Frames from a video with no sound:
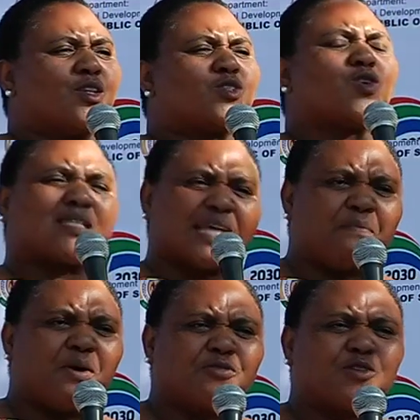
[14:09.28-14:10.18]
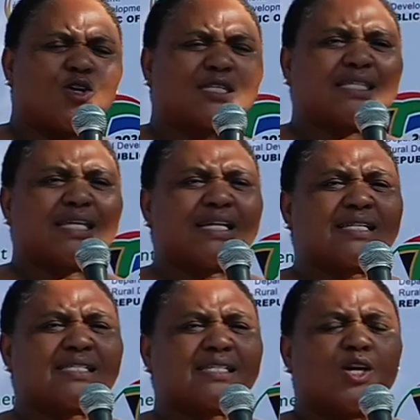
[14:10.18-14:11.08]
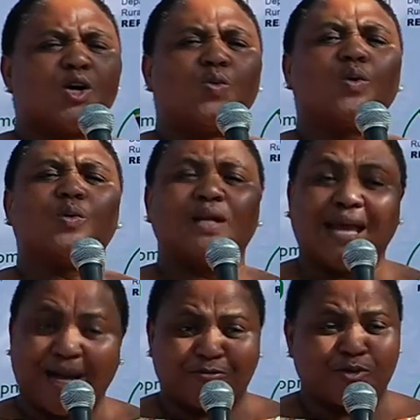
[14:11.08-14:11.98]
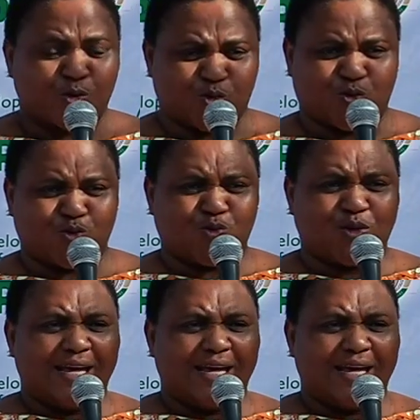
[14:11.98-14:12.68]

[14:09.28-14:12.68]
So some of those things we will have to do.